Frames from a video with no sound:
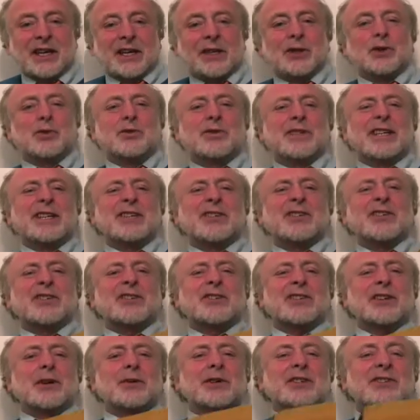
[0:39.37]
You didn't
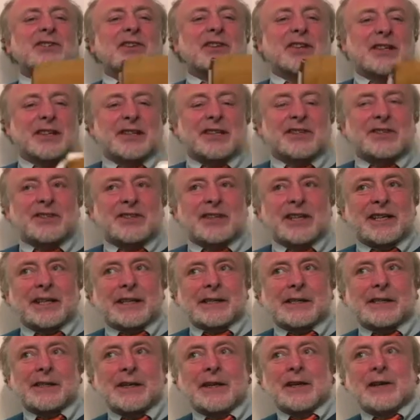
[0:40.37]
just go into the
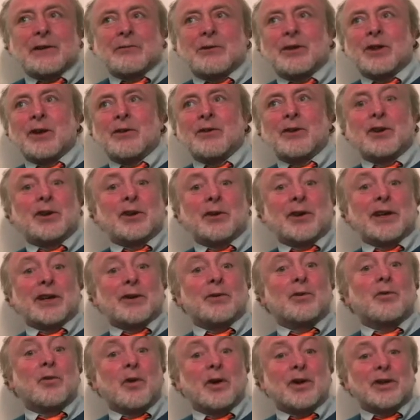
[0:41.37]
listening without
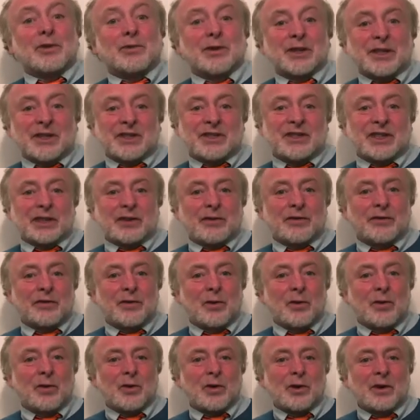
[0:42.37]
knowing what you were listening
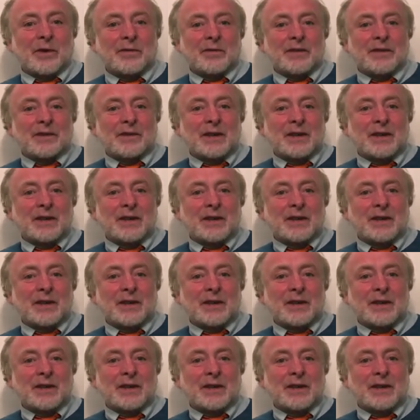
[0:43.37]
for.